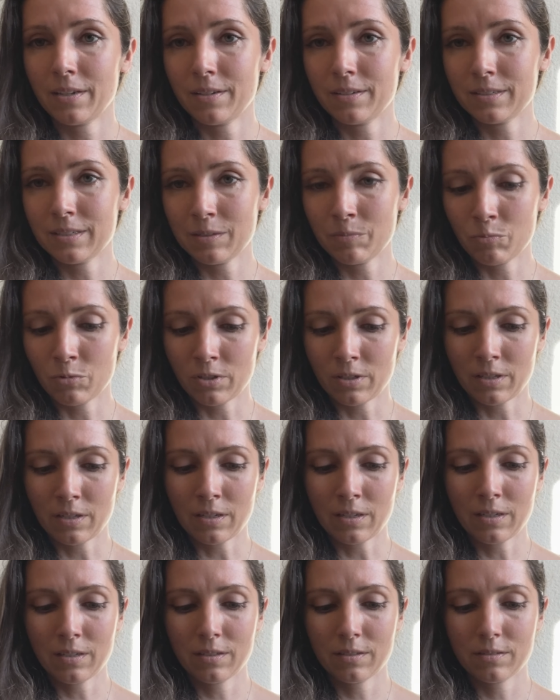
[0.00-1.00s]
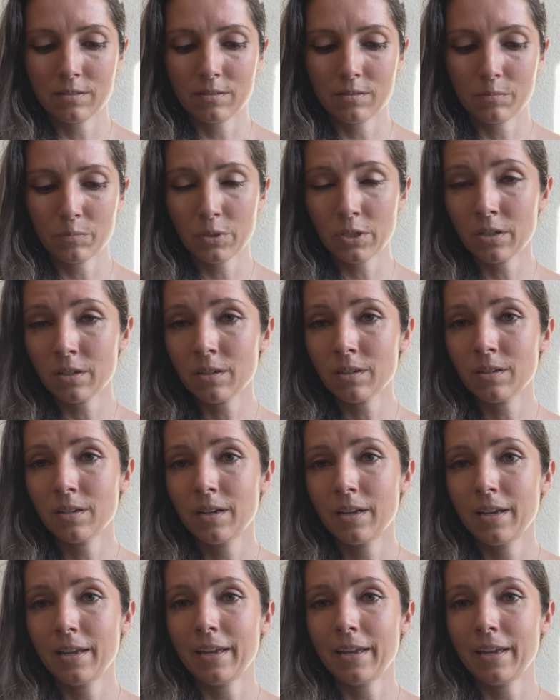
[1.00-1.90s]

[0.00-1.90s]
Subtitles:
seem really pure